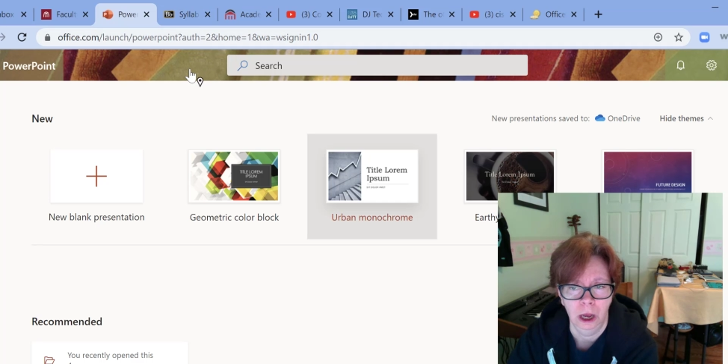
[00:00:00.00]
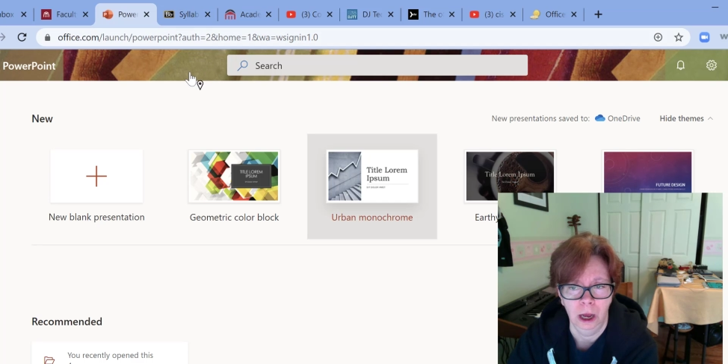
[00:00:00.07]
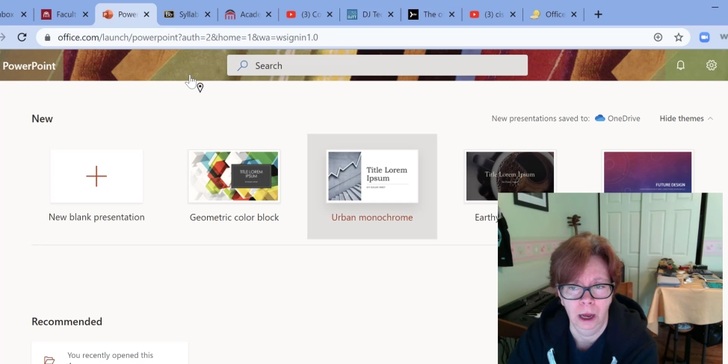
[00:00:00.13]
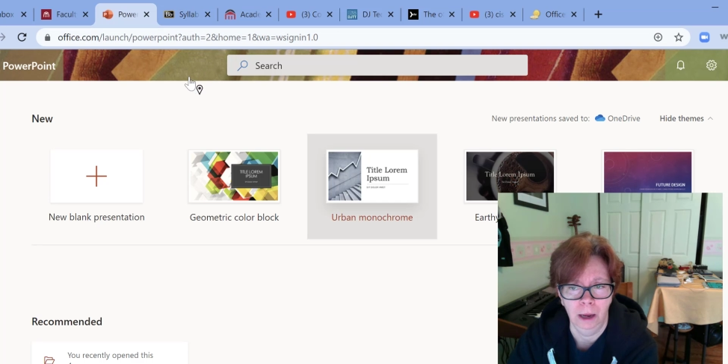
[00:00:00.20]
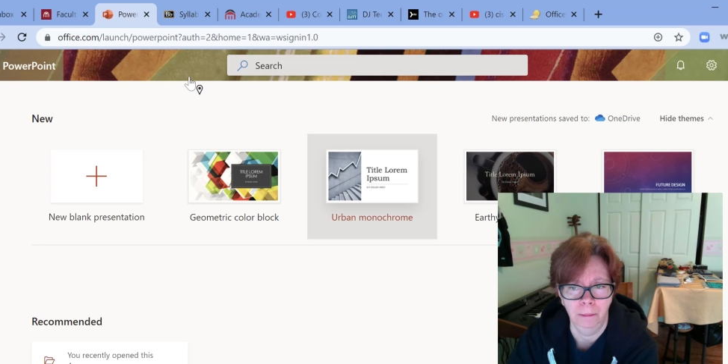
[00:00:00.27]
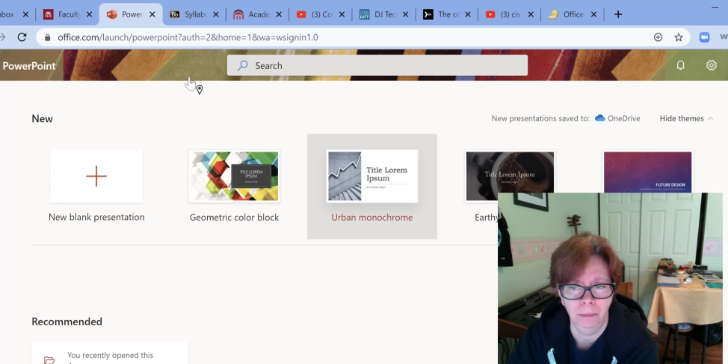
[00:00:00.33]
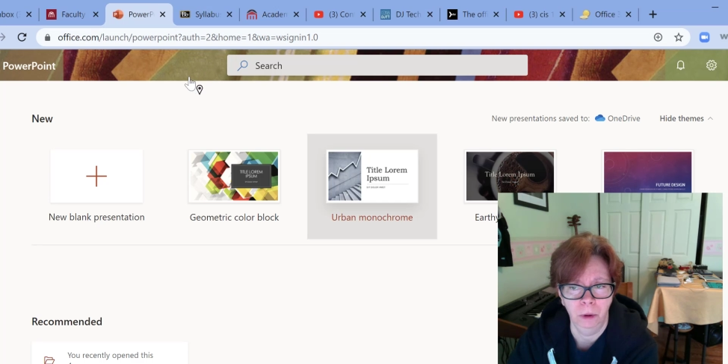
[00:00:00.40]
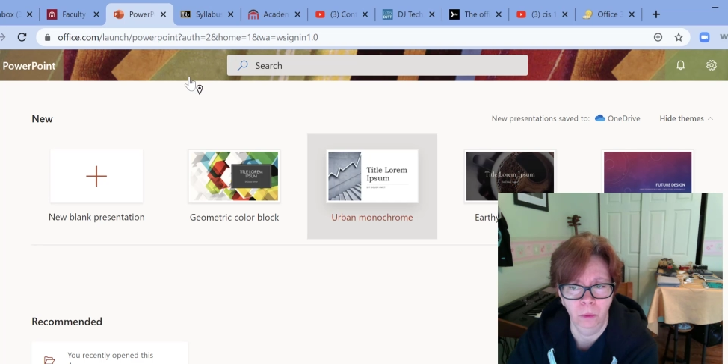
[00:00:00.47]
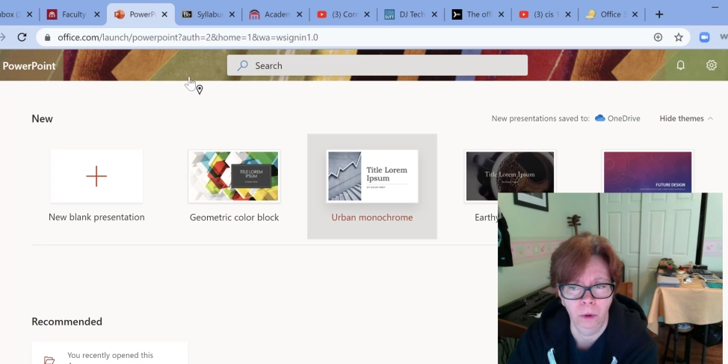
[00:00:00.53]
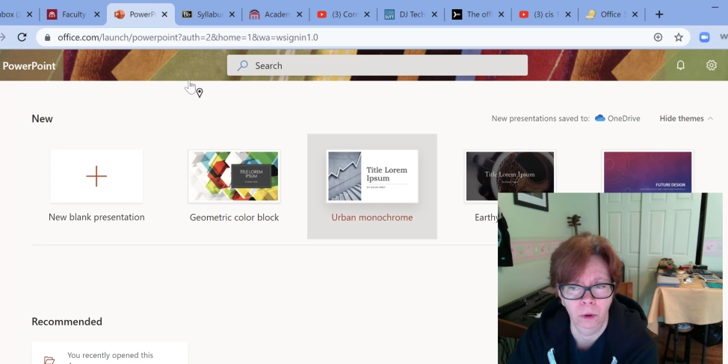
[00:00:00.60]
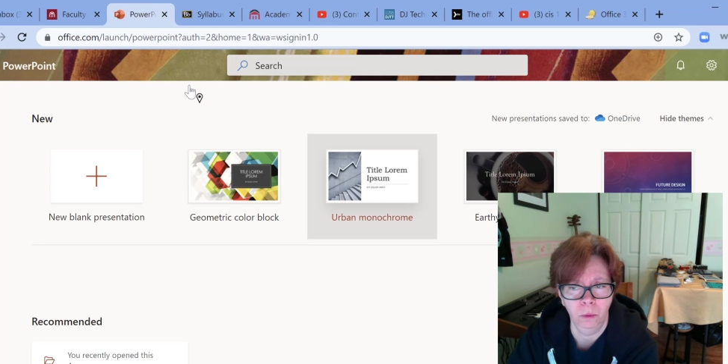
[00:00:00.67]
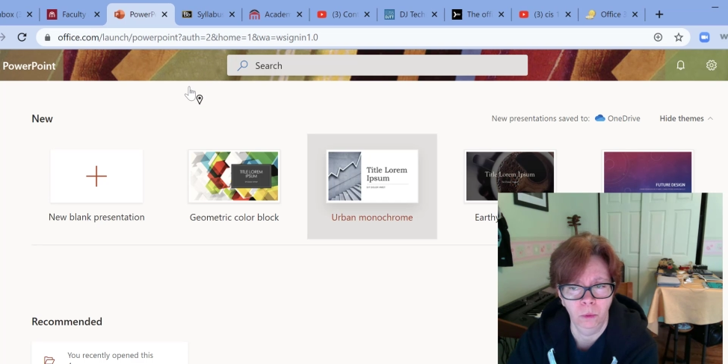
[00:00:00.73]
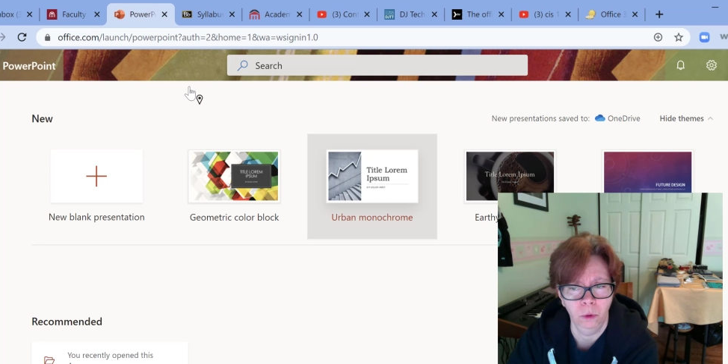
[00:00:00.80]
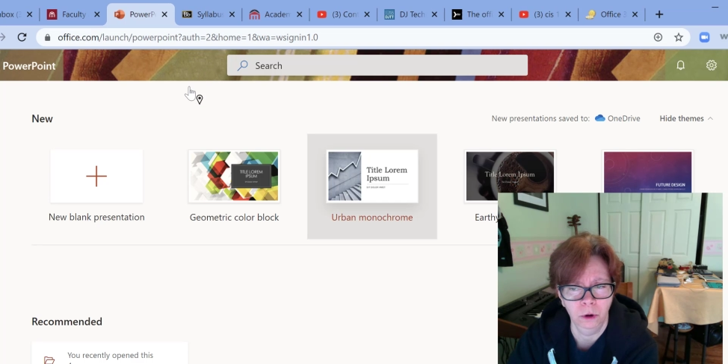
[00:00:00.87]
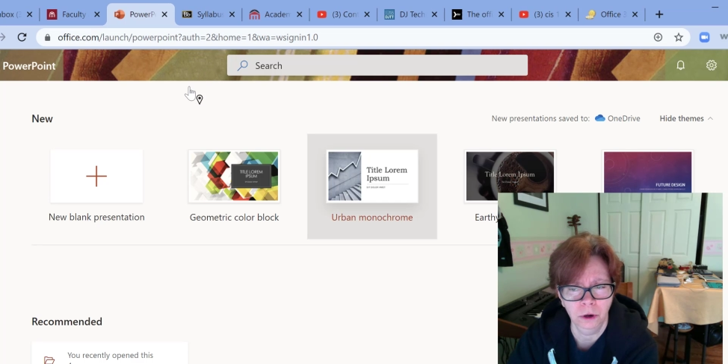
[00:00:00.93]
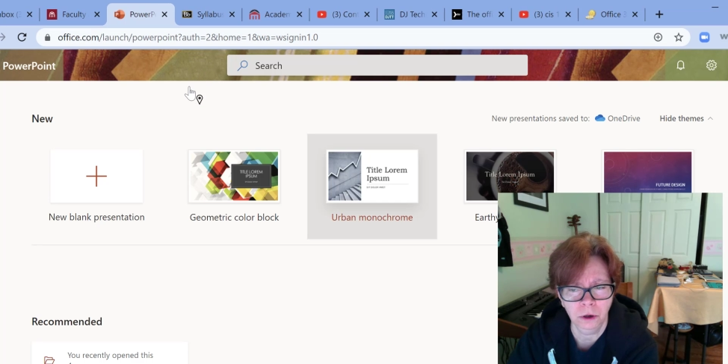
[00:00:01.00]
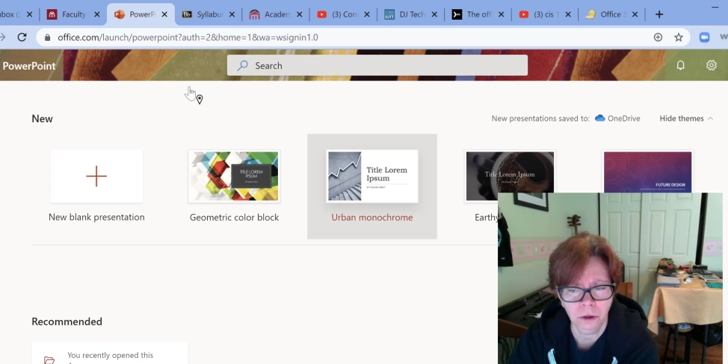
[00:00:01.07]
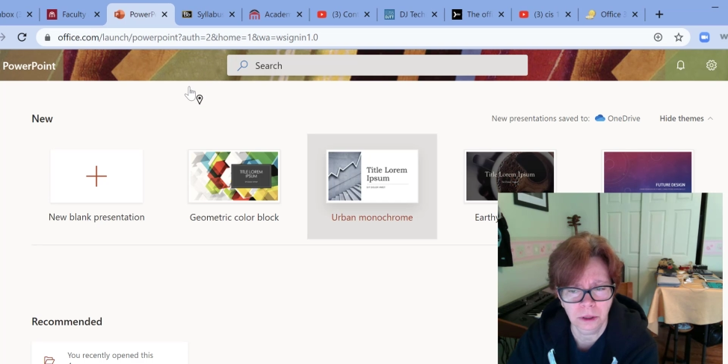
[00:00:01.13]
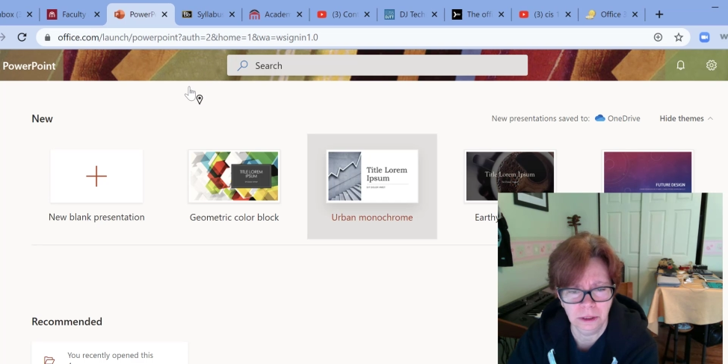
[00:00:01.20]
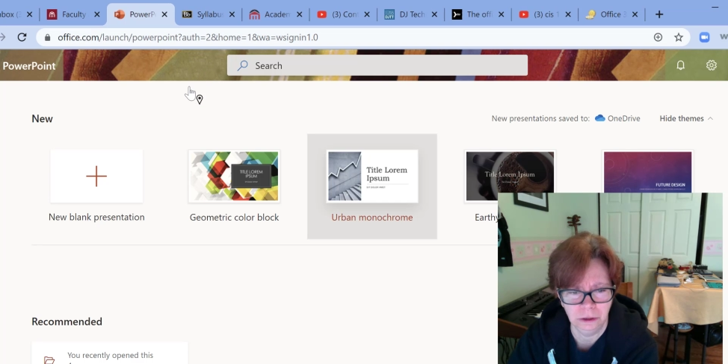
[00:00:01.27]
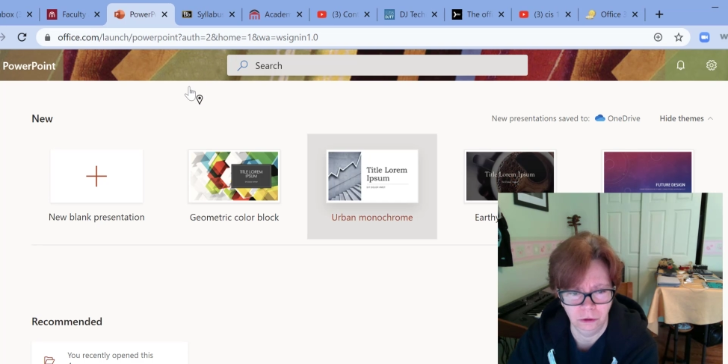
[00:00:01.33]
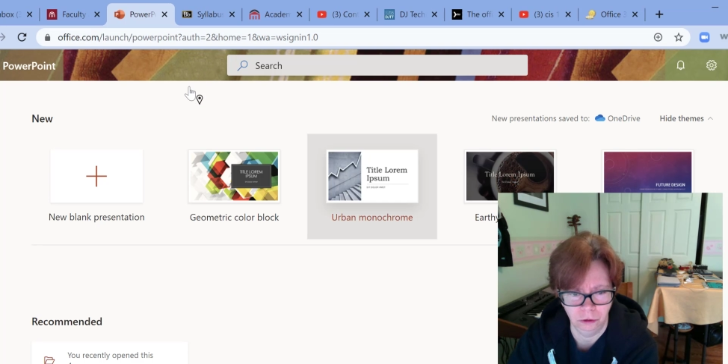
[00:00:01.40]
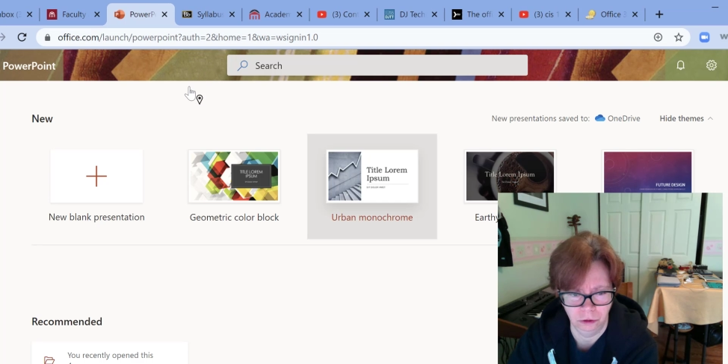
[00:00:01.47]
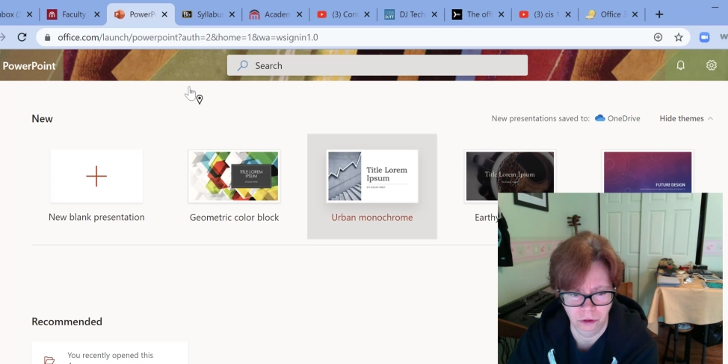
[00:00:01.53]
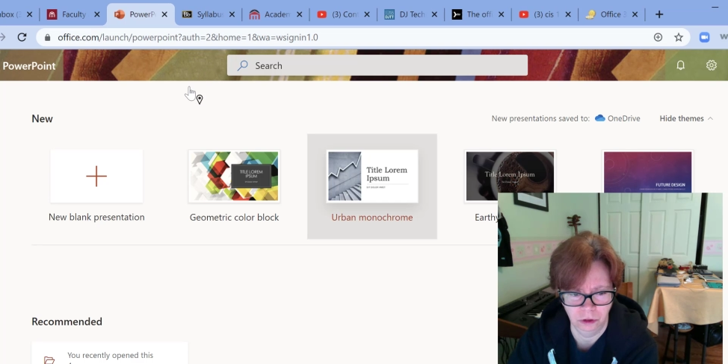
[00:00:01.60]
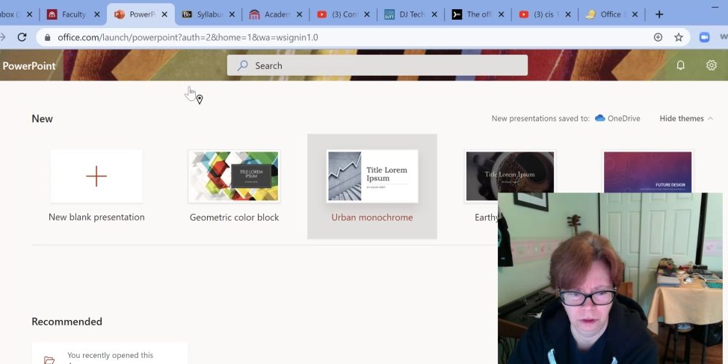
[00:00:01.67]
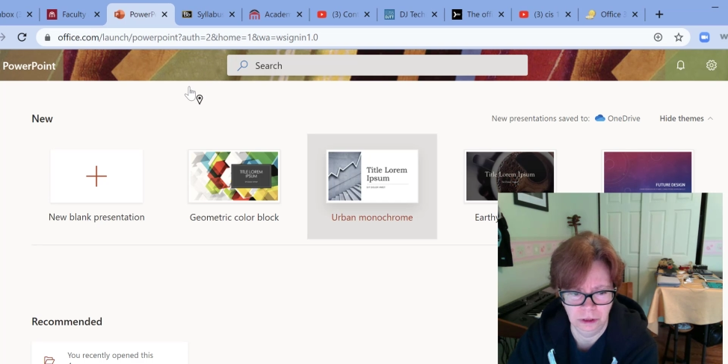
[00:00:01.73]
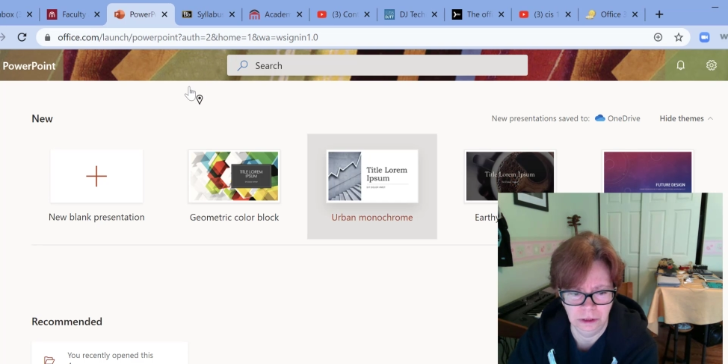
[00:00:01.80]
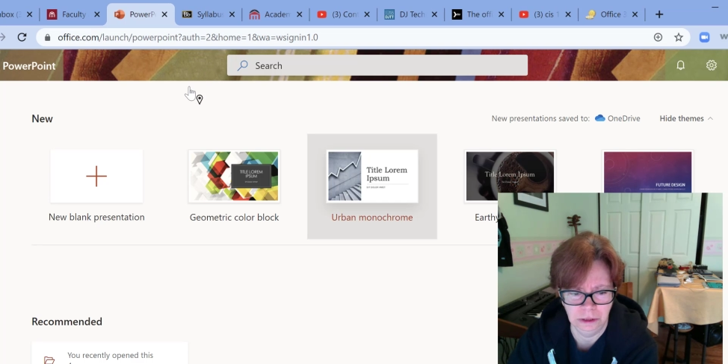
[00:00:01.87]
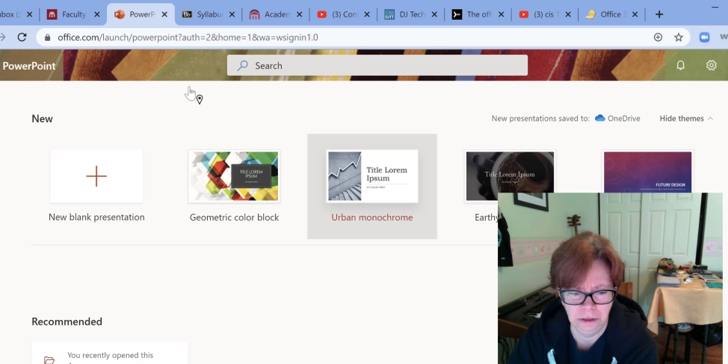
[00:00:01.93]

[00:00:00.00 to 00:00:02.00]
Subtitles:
But what we're interested